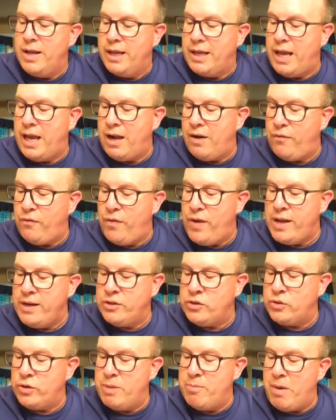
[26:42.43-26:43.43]
Can a fig
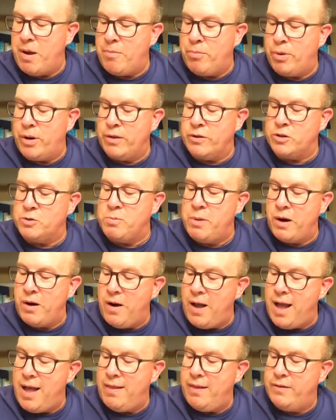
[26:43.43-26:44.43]
tree, my brothers, bear
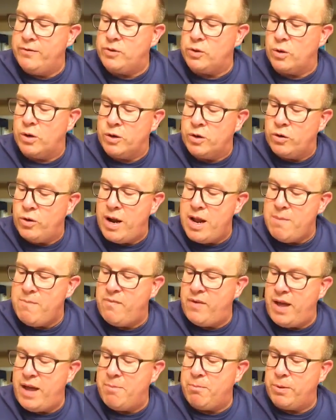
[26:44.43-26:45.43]
olives, or a
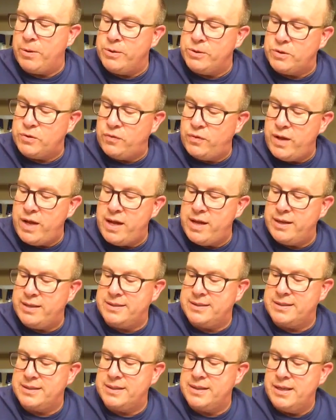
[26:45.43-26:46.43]
grapevine produce
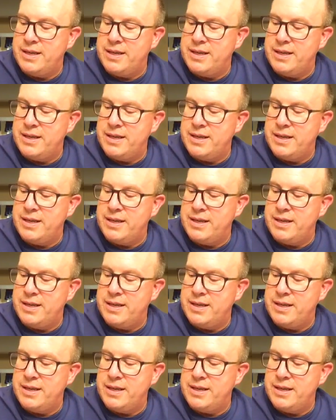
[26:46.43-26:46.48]
figs?